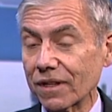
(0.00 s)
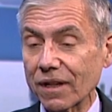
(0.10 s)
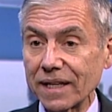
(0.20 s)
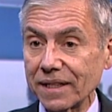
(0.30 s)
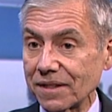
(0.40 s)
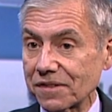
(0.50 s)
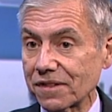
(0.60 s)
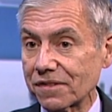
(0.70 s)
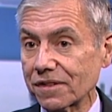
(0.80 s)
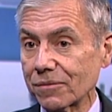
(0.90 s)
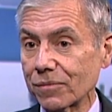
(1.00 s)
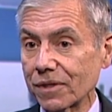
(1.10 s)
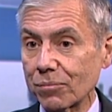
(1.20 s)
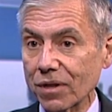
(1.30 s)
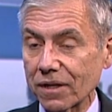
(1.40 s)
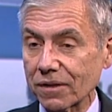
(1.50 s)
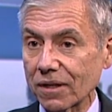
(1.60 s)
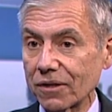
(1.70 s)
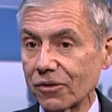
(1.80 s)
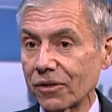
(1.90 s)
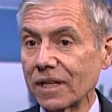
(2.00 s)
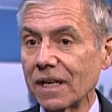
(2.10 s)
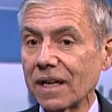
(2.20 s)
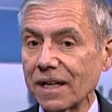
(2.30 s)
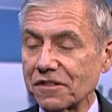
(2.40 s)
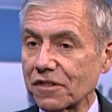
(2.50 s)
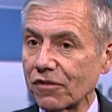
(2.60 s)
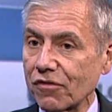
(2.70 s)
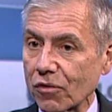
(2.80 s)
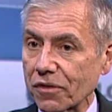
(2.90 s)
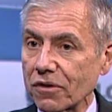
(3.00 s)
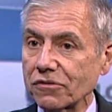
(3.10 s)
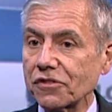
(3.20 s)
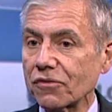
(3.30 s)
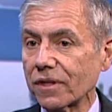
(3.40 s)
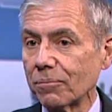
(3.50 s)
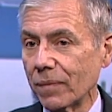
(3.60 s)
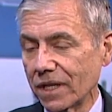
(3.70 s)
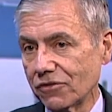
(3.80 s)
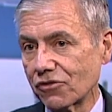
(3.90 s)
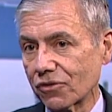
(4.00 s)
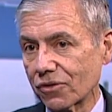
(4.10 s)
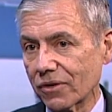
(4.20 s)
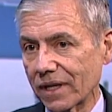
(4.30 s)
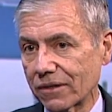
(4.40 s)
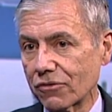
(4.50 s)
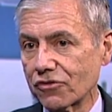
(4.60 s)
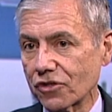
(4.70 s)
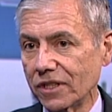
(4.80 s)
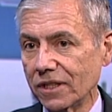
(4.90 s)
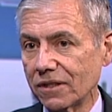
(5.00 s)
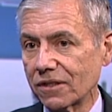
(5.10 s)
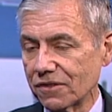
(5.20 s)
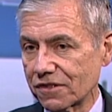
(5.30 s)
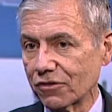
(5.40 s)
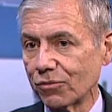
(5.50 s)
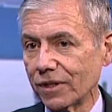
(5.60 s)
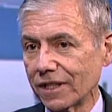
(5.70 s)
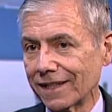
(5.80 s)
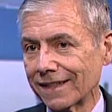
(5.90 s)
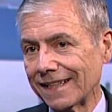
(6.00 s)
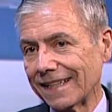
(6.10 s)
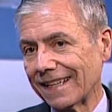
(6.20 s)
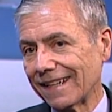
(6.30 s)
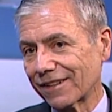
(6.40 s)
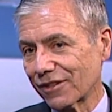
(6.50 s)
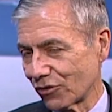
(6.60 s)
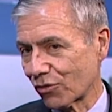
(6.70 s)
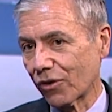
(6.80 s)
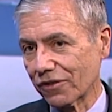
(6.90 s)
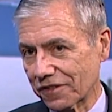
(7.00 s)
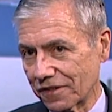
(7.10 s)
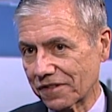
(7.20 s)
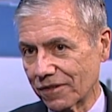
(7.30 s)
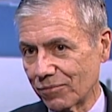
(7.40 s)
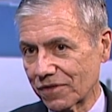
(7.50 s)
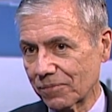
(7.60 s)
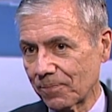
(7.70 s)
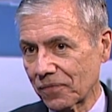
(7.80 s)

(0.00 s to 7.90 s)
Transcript: the lighting system, the plug load, and so forth, those are the major energy-consuming control systems.